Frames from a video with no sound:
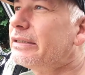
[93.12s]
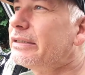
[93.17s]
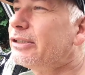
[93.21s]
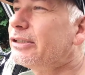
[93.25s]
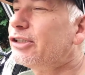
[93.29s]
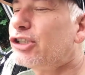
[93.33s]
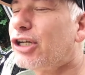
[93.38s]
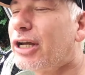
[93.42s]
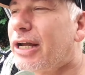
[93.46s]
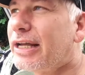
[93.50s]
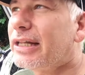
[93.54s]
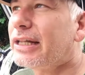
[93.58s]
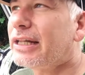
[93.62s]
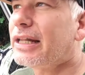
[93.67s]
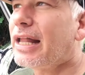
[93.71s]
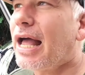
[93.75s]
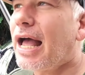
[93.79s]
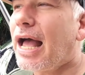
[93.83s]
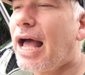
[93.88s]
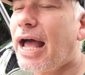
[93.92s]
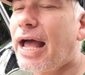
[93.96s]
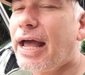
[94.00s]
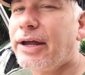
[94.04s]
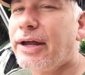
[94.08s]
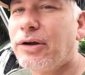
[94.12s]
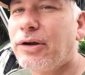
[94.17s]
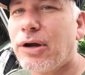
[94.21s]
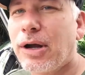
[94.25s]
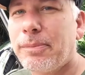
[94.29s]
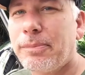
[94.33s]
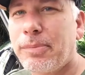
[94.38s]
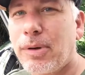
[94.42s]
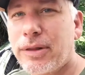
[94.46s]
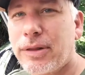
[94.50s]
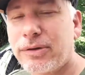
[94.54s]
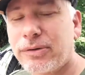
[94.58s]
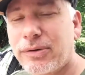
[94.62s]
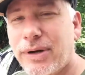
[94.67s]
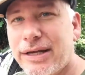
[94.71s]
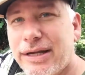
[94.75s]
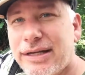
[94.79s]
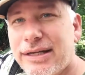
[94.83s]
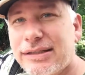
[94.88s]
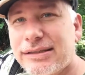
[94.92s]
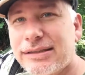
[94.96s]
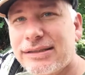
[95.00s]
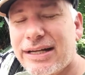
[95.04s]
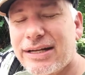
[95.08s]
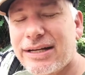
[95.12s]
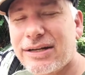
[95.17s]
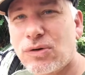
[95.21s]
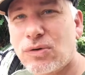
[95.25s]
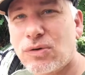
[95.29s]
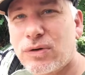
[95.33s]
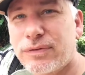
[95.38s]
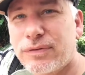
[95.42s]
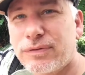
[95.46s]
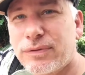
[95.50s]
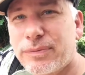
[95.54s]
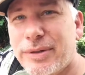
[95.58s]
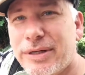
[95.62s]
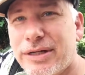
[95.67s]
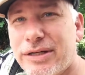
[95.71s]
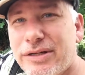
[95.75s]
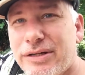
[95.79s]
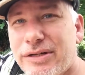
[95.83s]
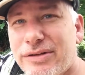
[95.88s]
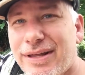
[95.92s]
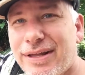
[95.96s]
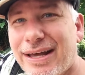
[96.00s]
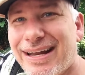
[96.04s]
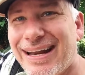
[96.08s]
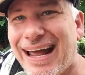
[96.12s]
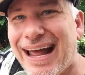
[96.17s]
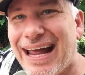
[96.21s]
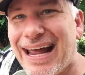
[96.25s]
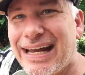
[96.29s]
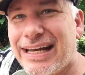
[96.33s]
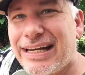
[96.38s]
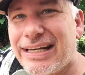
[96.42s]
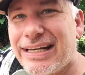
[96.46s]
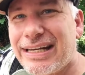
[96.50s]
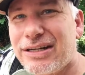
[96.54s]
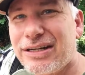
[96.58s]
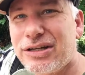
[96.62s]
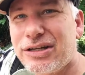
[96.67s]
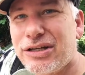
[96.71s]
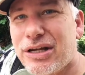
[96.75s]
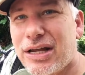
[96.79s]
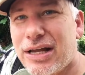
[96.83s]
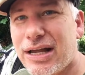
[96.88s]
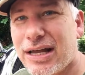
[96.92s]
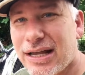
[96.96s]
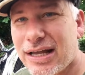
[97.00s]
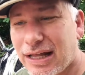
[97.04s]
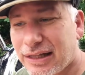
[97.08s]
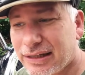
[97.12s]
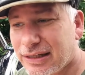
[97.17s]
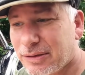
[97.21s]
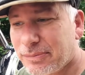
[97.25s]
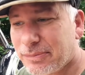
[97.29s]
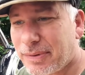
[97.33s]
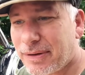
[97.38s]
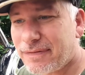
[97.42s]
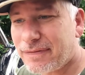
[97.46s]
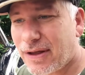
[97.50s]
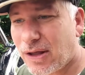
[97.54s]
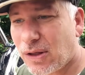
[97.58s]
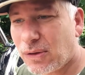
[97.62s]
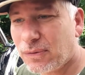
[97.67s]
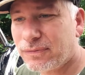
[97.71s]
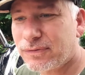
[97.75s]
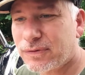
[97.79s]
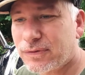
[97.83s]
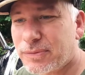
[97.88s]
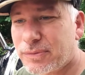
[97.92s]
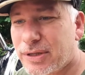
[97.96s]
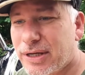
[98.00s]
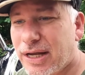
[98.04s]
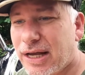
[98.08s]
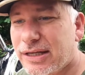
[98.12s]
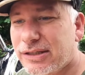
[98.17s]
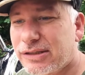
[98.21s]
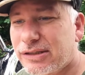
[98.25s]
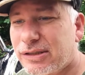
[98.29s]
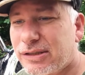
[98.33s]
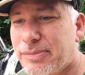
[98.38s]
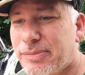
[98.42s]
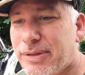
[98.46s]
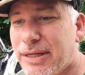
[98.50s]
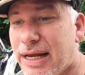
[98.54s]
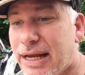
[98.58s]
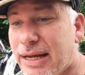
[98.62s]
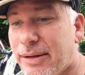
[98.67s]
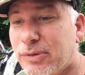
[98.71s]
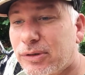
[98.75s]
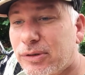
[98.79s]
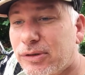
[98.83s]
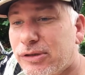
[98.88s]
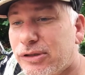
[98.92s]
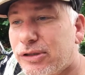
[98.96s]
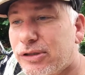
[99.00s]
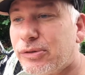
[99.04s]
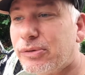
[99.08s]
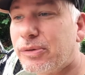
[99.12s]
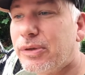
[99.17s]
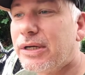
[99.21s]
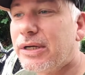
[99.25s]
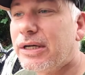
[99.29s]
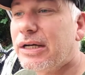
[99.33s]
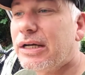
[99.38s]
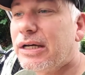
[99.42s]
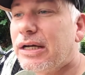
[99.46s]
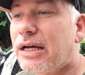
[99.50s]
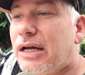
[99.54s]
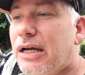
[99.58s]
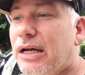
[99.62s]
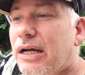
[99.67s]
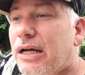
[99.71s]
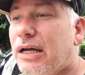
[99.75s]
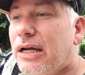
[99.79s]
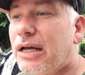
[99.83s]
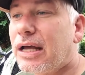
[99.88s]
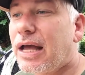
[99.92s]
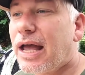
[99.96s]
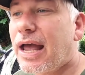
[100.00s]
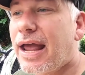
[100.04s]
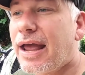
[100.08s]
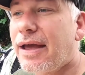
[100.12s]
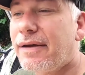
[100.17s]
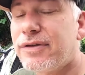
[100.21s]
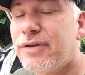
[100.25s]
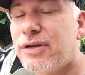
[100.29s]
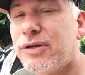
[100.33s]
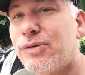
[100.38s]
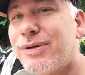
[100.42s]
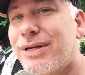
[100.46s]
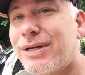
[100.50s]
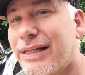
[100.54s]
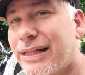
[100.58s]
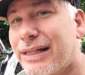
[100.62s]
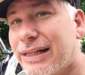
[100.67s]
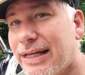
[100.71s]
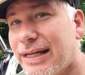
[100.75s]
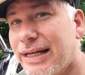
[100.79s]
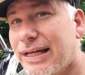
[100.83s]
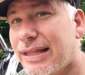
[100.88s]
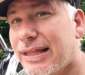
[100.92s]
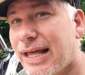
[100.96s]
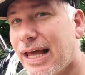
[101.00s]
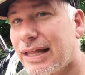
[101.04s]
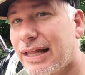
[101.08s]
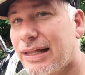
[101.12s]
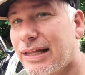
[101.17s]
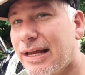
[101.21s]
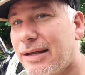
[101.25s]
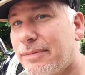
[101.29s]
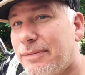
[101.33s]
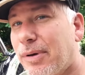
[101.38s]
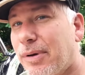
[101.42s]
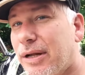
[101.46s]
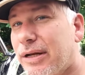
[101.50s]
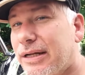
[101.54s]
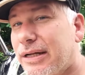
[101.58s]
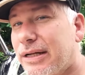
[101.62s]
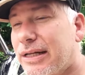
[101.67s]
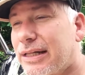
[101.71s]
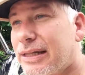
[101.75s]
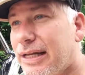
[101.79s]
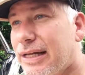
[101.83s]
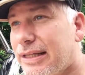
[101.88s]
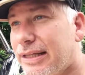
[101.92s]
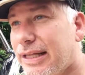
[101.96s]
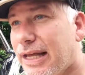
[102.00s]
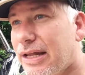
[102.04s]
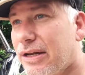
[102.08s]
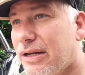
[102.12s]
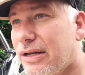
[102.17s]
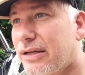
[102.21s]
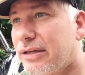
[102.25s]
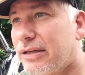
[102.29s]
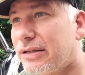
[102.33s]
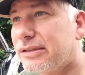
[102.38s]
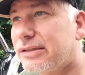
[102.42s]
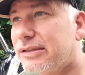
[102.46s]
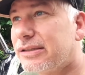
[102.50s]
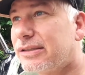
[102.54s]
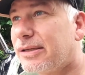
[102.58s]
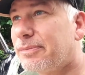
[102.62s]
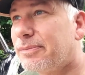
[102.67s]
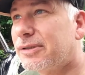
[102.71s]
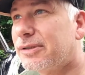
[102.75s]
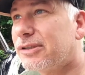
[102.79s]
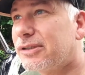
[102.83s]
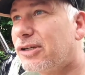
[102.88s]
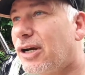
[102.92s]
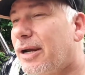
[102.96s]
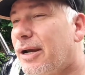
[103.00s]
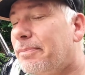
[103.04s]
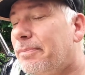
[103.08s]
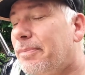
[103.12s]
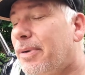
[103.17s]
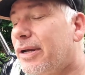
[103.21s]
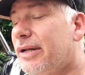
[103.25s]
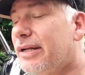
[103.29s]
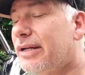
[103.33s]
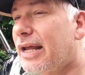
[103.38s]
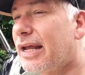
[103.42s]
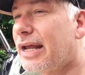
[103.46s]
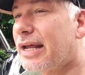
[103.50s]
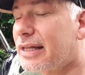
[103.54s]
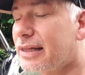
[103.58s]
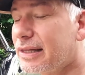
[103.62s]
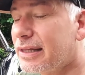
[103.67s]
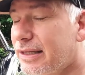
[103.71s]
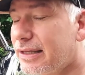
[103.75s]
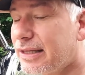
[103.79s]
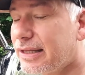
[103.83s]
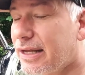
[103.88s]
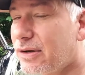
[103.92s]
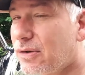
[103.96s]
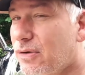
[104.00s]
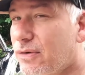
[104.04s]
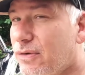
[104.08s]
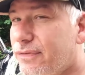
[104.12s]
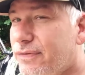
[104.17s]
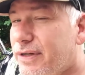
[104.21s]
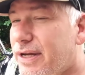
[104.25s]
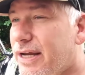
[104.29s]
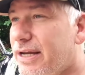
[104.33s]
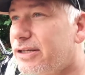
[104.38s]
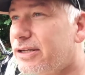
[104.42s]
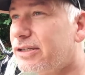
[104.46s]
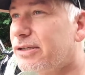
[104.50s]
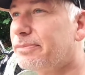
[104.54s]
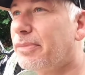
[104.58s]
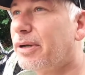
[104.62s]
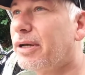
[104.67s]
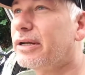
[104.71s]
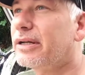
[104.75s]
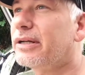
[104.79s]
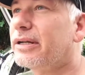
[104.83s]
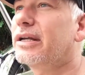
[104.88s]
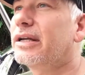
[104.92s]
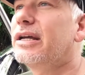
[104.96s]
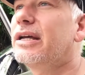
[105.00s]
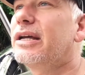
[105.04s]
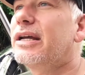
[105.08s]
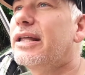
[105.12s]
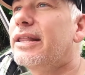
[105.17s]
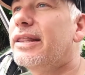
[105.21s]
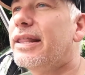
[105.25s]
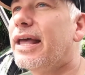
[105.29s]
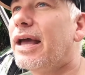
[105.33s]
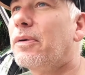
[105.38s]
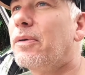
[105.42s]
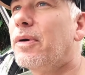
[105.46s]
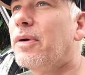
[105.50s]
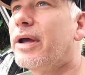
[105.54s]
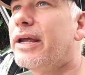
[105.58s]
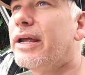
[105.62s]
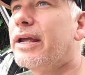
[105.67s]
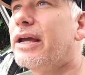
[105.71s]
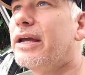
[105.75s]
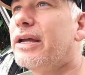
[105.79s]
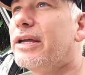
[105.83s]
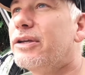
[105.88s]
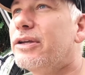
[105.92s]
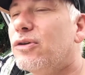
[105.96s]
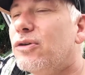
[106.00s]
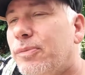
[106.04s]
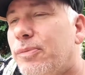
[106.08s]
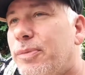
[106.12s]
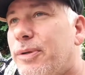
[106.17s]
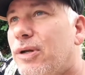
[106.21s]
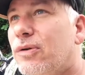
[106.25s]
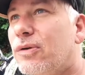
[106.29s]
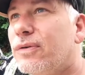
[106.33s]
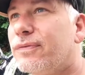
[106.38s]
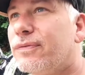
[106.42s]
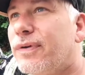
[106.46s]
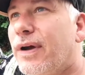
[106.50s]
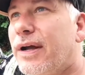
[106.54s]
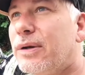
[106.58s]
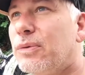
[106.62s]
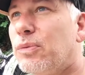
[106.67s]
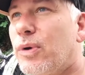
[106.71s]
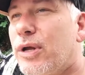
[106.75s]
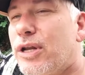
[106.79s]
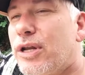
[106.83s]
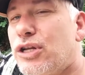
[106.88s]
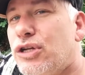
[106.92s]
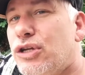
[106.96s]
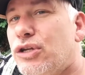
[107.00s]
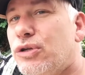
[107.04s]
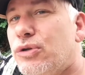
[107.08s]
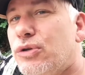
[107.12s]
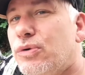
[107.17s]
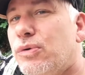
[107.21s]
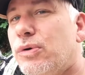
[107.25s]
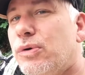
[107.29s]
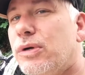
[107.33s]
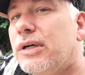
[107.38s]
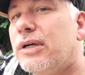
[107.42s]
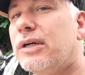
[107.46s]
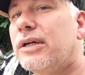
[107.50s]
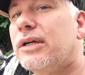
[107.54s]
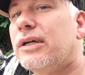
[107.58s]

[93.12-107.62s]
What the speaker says: channel higher up on the rankings, and in order for me to do that, I need a little bit of help from you guys to be able to have you click that like button, click that subscribe button, and click that notification button. That way you'll be notified when new